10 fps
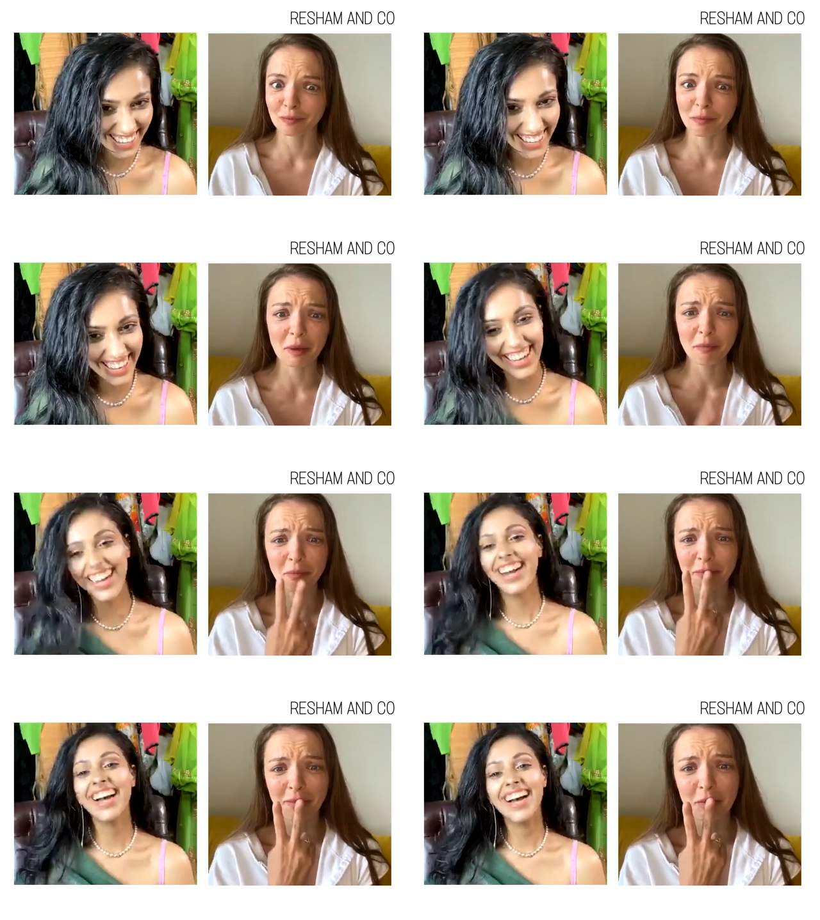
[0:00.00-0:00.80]

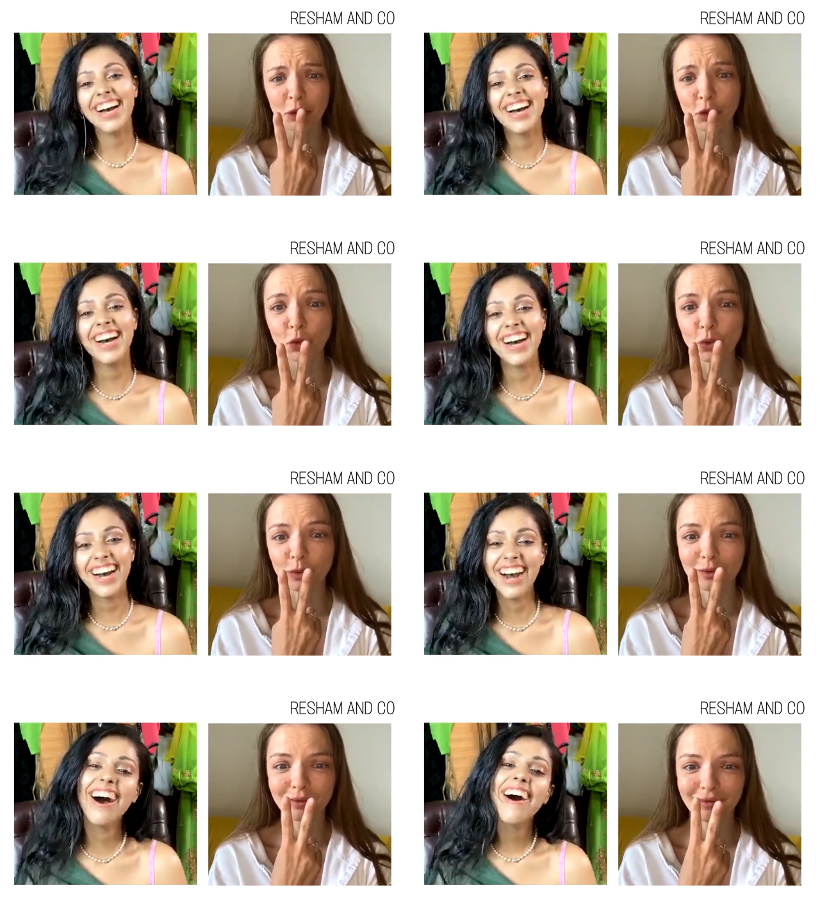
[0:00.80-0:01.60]
Speaker 1: okay,
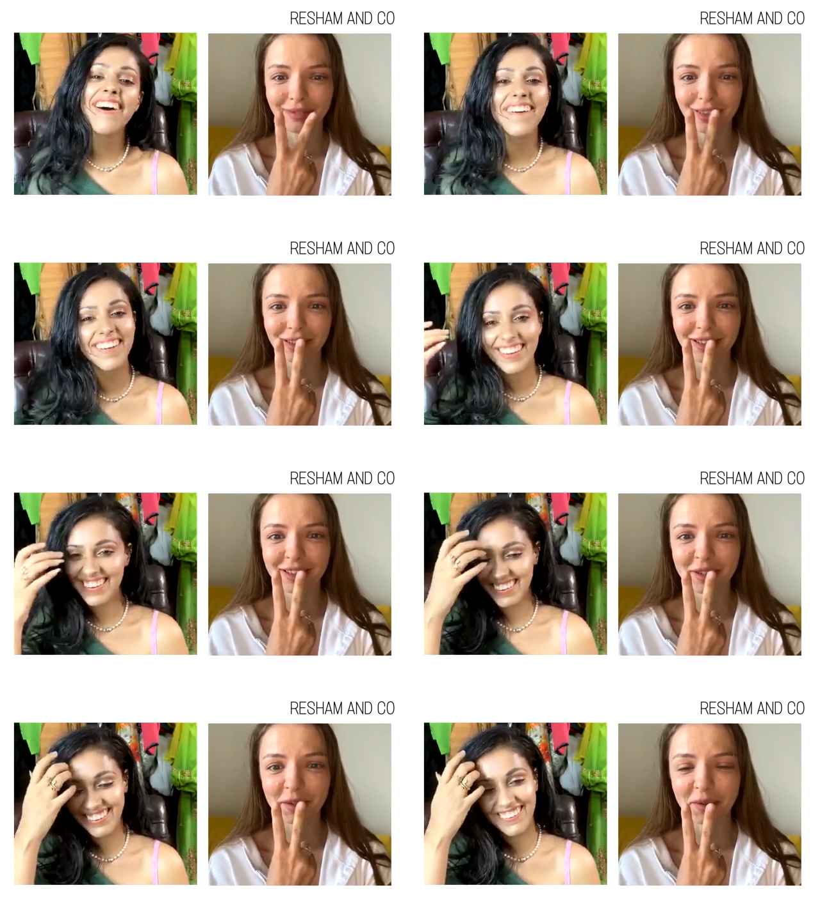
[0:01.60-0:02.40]

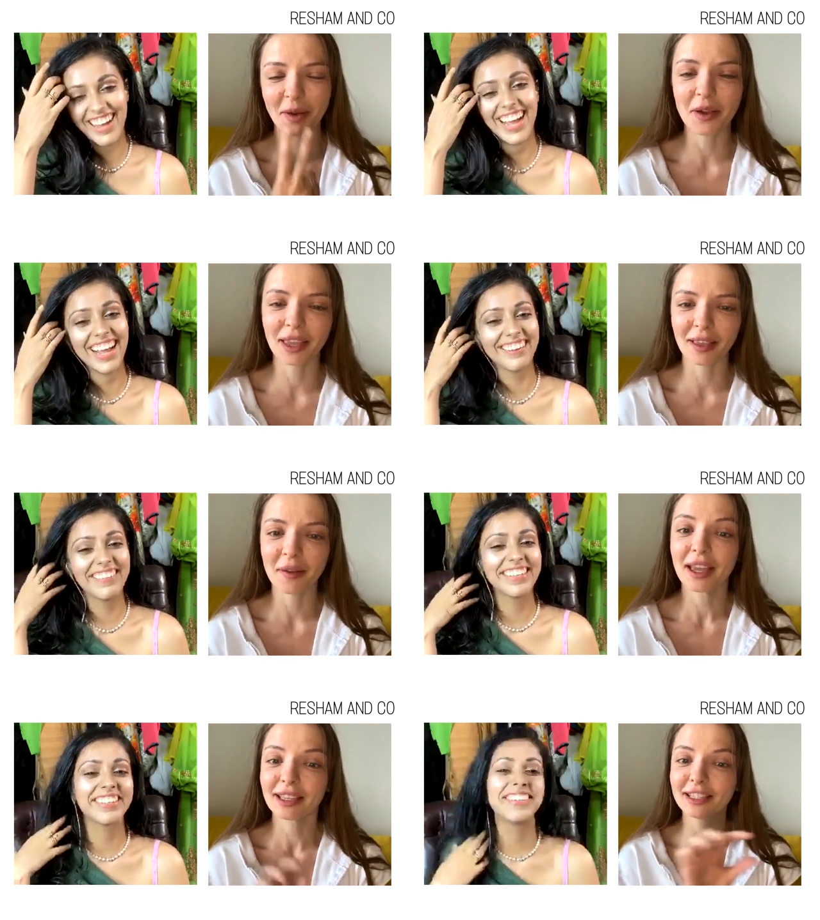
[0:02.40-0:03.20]
okay, go ahead.
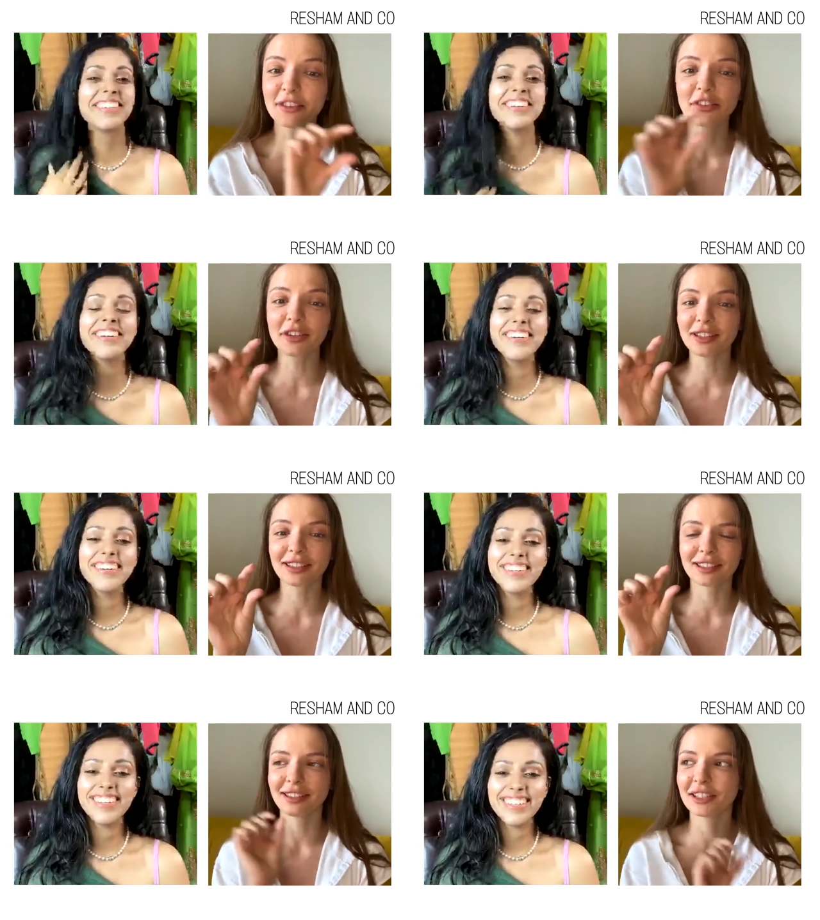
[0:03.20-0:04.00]
Okay. Different,
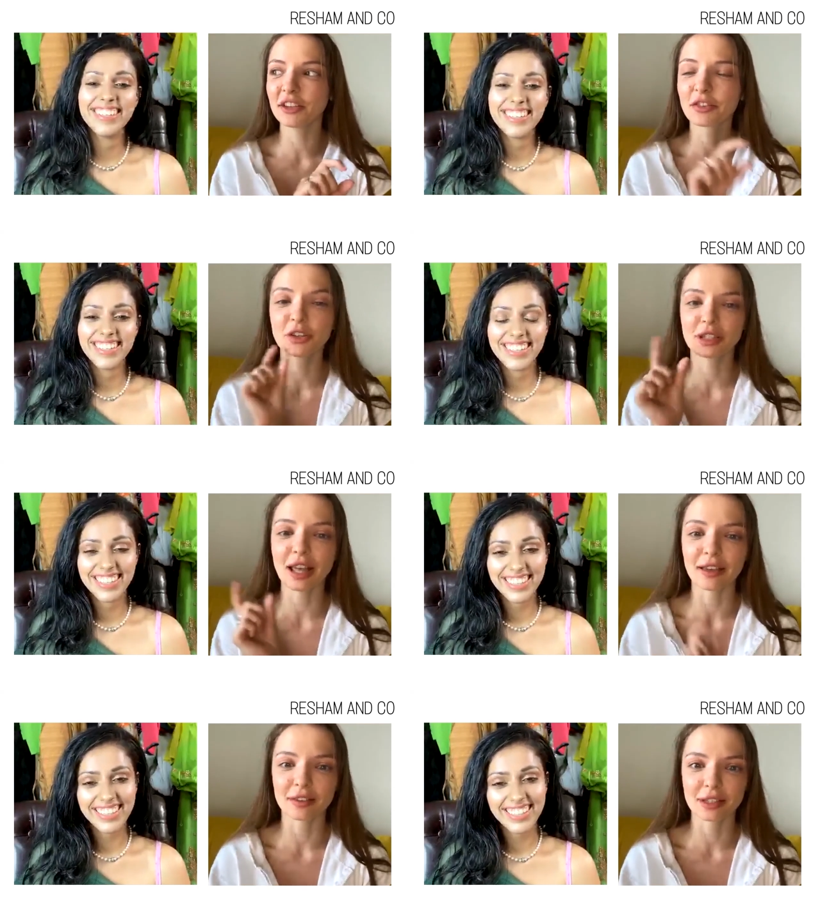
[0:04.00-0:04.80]
different
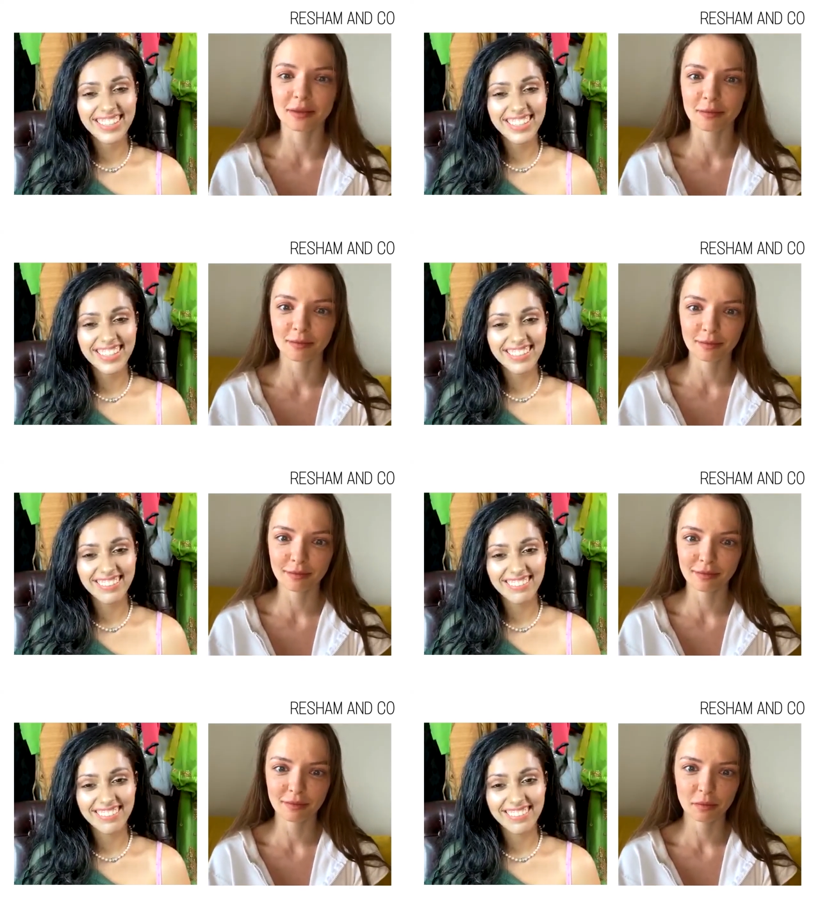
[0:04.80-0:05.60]
lives.
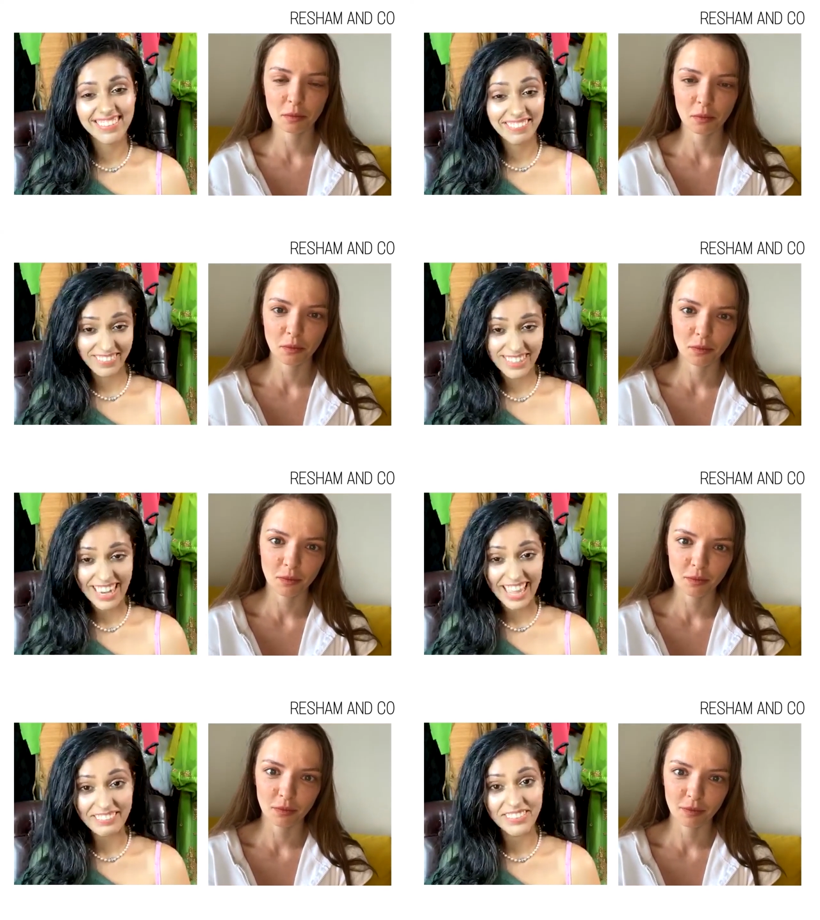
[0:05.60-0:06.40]
Speaker 2: Different
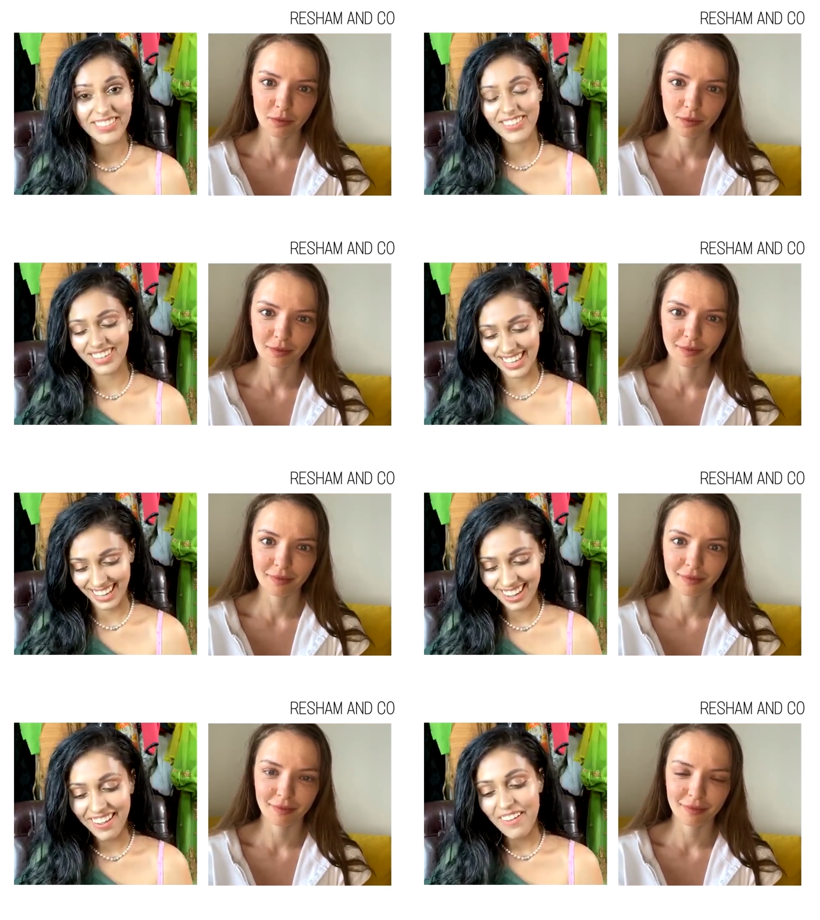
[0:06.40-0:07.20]
lives.
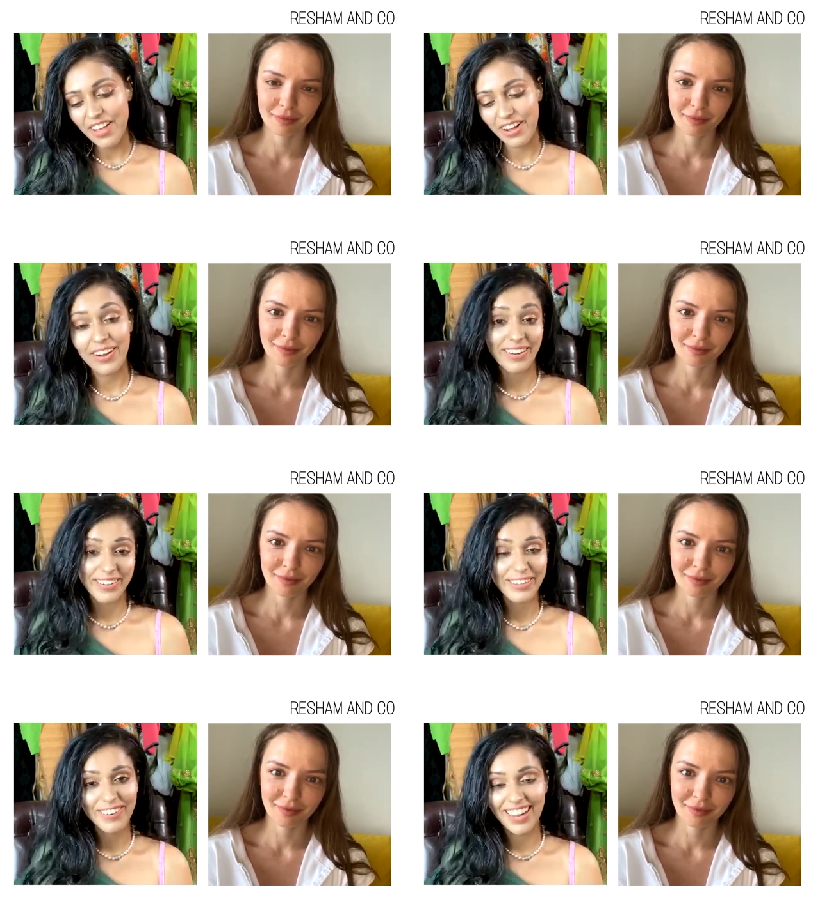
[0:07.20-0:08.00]
Okay. Oh,
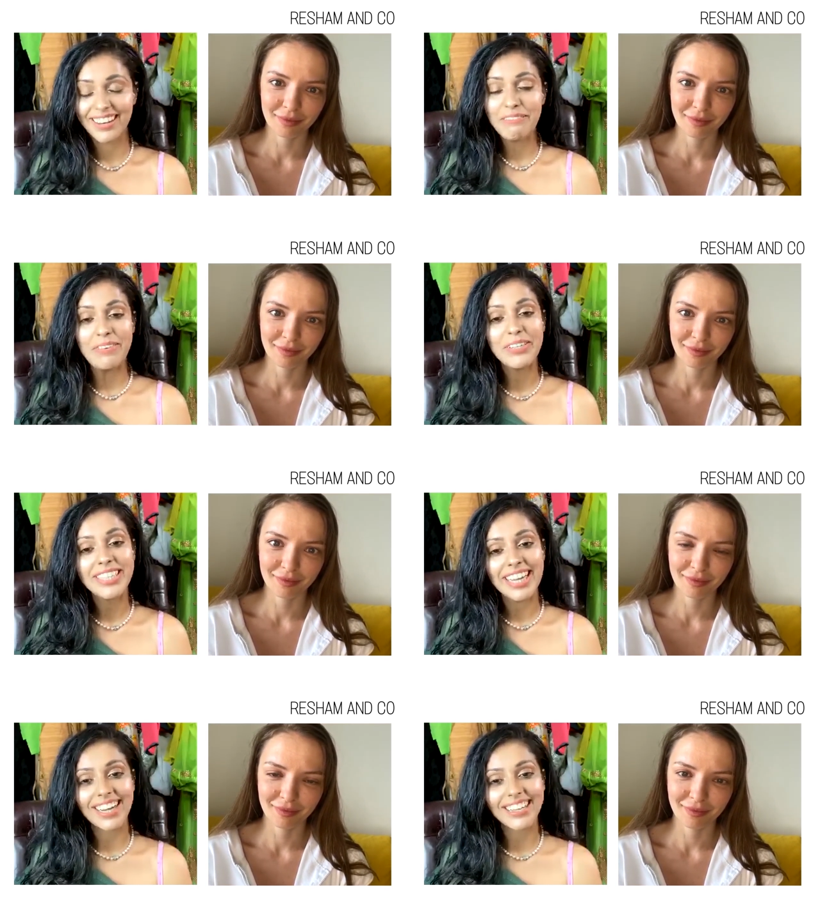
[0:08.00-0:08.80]
good one.
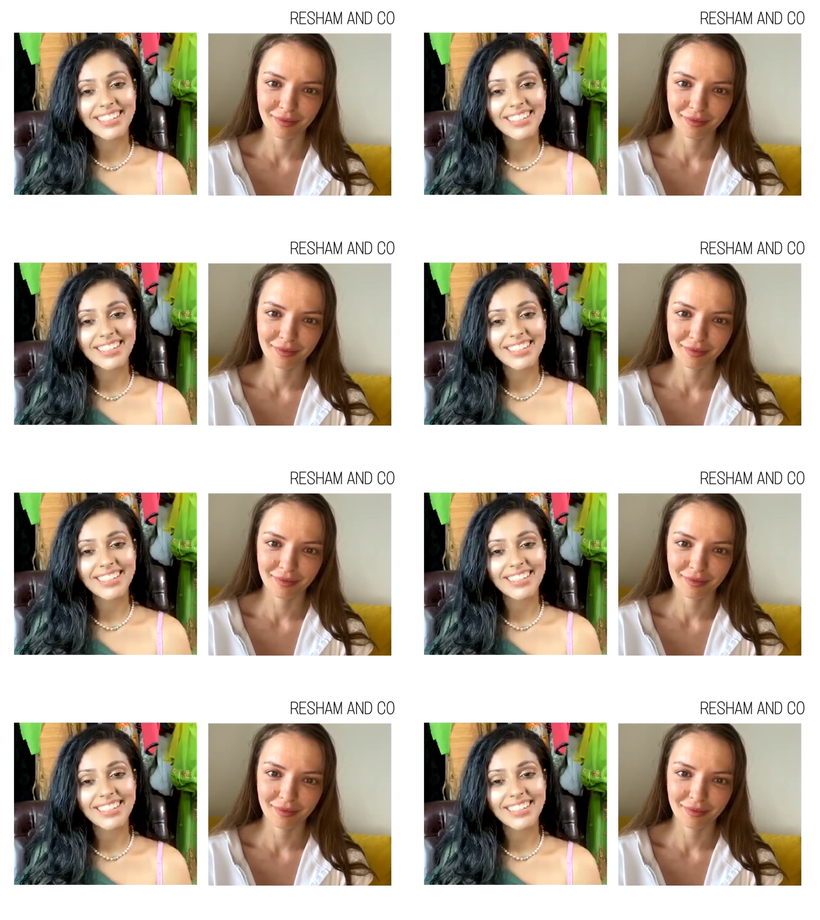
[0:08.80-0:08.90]
Music.